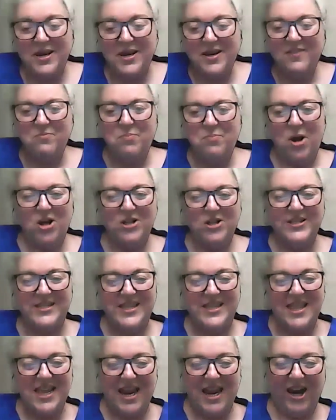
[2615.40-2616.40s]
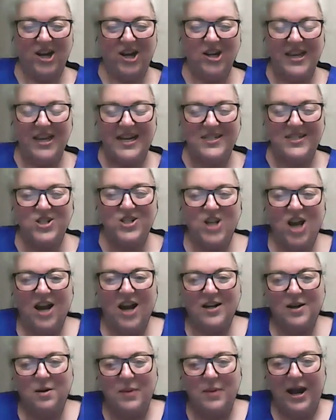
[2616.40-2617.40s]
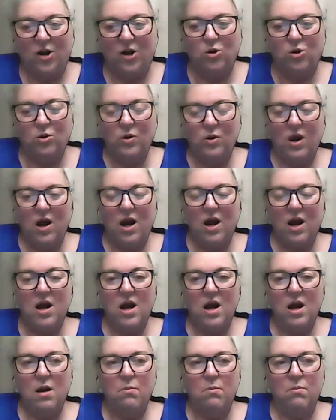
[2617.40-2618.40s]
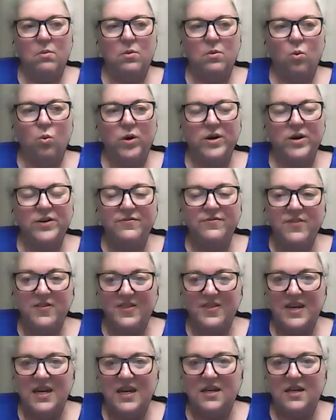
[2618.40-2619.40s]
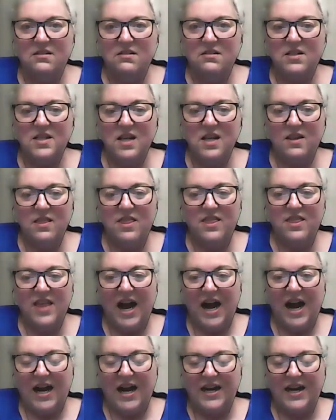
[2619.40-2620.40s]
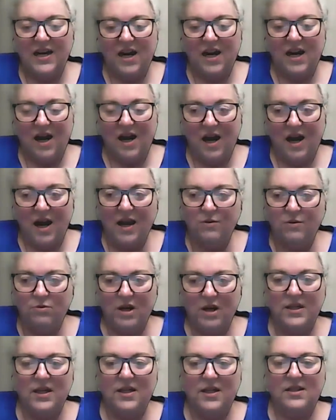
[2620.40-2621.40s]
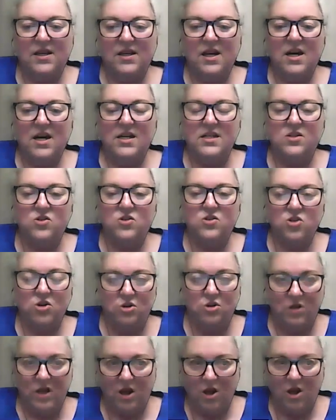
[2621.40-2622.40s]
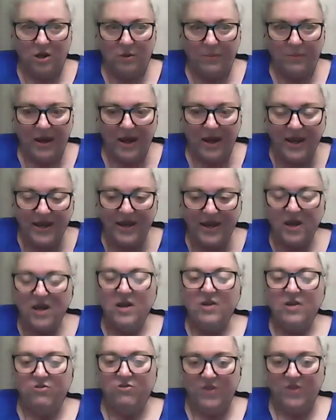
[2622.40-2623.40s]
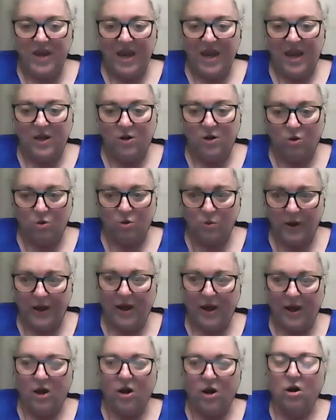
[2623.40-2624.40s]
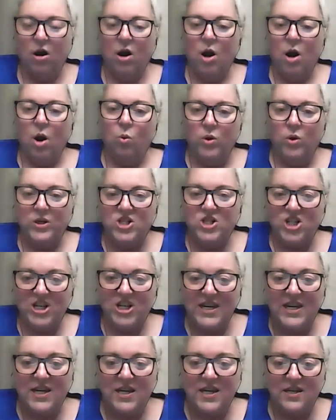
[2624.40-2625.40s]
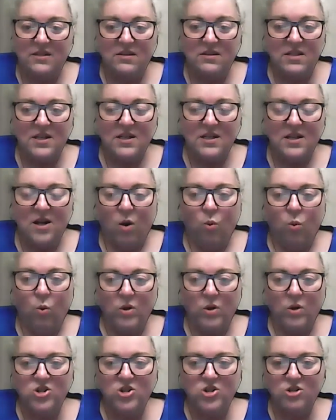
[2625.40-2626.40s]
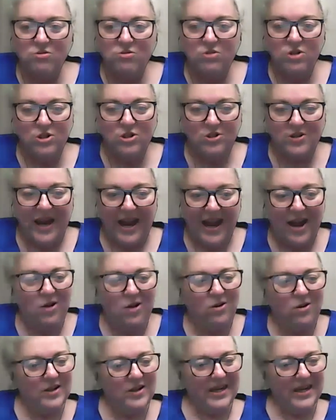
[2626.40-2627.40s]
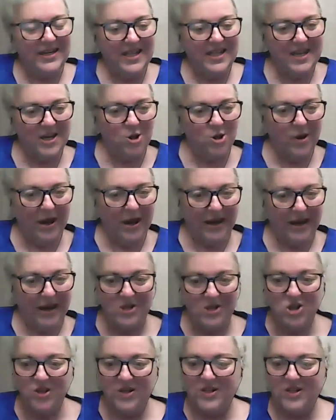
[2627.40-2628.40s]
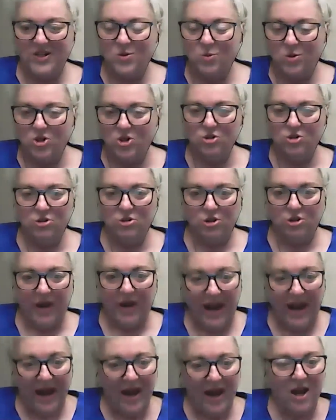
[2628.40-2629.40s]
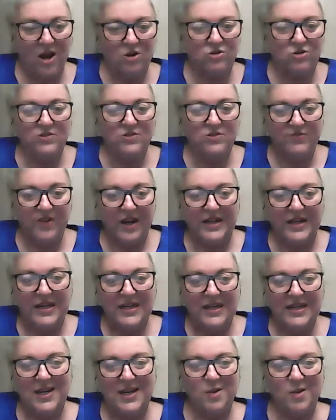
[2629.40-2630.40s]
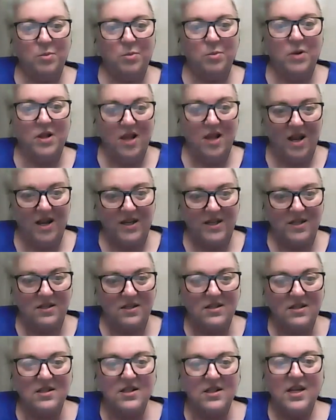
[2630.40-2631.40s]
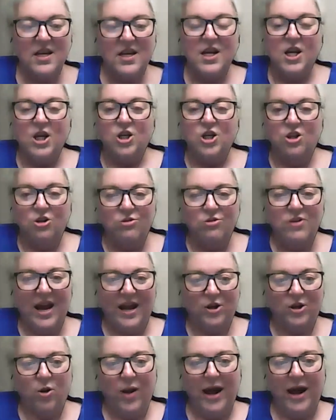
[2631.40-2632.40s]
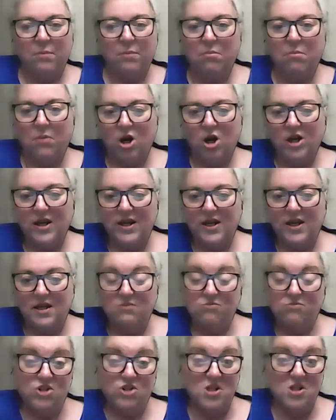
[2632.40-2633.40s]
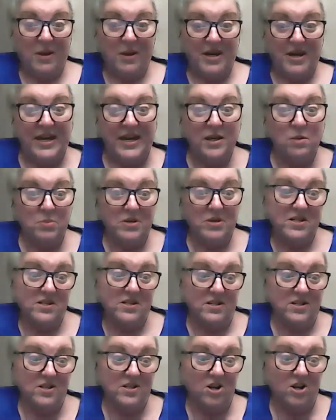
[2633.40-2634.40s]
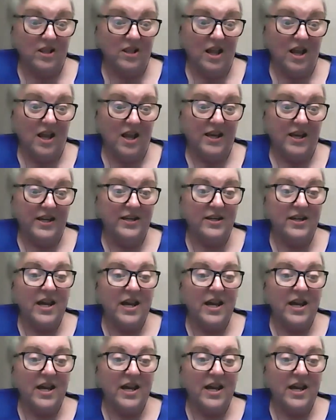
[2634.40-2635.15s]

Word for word: of balls in the air, let's talk about, um, one of the things that I recognized early on in my V A career, which is, once you learn how, and I think you kind of mentioned this, once you learn how to find, get, and keep clients, you now know how to market just about any business online.